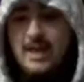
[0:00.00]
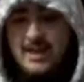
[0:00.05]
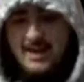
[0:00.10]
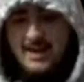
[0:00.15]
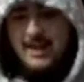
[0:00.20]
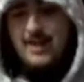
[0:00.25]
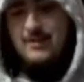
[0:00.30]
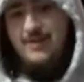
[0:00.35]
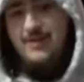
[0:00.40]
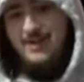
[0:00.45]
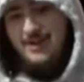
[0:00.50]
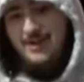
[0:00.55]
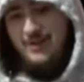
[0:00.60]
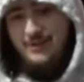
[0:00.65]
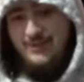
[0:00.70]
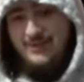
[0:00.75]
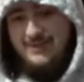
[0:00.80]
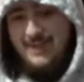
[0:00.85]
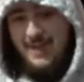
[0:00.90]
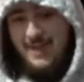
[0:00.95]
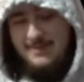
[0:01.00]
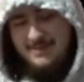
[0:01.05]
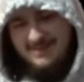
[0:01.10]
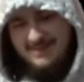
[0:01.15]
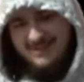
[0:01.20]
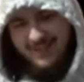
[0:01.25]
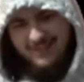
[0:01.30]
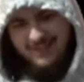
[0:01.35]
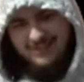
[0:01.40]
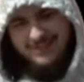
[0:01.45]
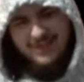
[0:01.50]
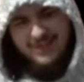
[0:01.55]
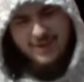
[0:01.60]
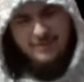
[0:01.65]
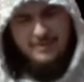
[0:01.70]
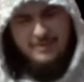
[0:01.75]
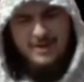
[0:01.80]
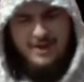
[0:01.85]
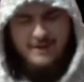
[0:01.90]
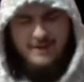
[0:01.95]
Now, I know this game is a little
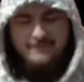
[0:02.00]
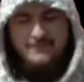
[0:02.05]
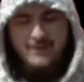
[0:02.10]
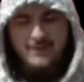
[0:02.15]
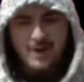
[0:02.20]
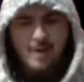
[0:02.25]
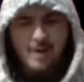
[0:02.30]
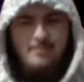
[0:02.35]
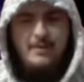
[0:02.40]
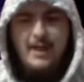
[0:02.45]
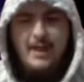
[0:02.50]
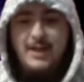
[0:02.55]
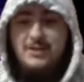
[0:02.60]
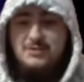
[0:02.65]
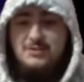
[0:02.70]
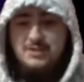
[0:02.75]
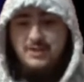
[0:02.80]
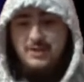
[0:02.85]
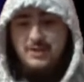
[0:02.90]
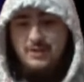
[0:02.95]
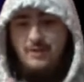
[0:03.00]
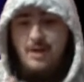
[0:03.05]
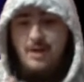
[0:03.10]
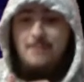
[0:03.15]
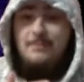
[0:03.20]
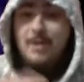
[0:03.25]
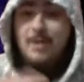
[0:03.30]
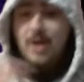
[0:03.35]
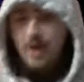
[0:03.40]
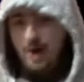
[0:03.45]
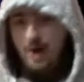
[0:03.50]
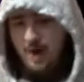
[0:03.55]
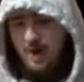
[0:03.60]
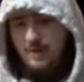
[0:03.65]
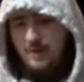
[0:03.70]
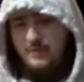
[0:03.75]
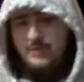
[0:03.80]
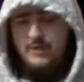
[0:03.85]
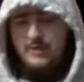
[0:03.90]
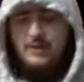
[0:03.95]
bit off topic. I usually do um,
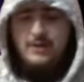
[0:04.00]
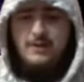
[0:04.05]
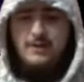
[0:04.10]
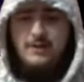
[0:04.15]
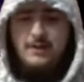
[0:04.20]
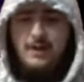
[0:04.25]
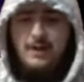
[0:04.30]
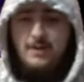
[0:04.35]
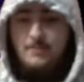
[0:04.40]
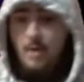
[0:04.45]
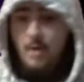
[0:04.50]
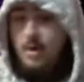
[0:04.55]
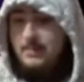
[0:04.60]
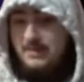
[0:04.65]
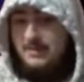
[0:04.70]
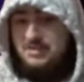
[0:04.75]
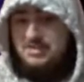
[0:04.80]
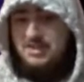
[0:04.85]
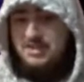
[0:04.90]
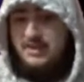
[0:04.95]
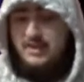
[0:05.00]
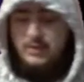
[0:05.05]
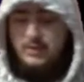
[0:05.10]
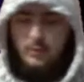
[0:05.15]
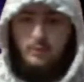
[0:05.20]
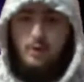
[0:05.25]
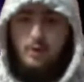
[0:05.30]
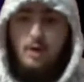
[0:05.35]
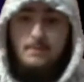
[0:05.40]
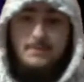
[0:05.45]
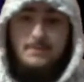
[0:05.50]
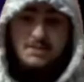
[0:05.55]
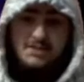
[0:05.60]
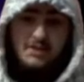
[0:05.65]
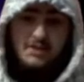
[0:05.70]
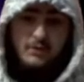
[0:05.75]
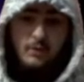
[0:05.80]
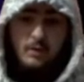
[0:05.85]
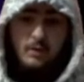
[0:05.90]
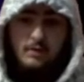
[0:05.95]
horror, um, R P G, or R P G
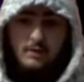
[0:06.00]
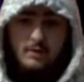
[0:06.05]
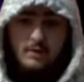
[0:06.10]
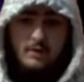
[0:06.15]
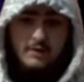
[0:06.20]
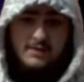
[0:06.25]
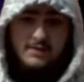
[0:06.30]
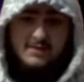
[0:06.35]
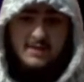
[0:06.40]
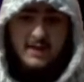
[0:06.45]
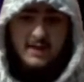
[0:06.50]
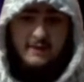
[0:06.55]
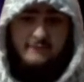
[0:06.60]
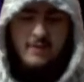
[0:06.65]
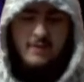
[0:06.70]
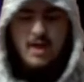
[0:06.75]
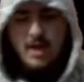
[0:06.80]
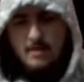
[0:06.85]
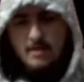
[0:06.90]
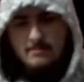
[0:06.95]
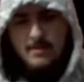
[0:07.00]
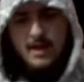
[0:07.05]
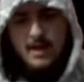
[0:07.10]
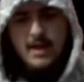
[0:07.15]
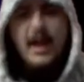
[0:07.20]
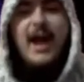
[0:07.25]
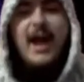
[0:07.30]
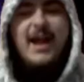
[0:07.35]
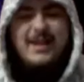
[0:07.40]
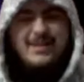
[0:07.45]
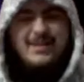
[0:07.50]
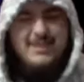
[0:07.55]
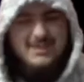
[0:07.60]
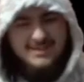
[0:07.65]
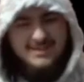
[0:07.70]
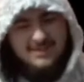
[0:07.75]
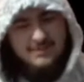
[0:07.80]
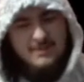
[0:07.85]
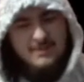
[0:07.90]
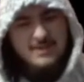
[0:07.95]
horror and stuff, but I, this
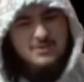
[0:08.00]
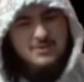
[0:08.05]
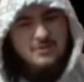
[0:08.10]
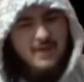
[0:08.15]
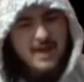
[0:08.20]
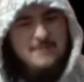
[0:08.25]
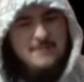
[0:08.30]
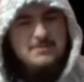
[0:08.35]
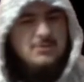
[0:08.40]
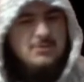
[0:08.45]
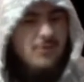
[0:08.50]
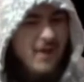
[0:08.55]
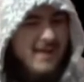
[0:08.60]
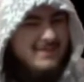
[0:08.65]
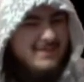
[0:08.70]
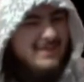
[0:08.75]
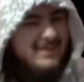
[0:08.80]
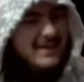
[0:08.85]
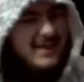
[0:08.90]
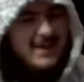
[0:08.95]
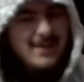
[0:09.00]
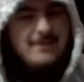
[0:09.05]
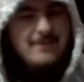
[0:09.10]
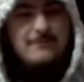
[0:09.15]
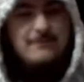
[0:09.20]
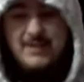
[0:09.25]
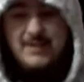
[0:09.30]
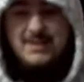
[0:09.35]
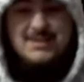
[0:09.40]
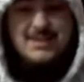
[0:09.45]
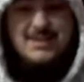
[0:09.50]
is a retro game, so I think it fits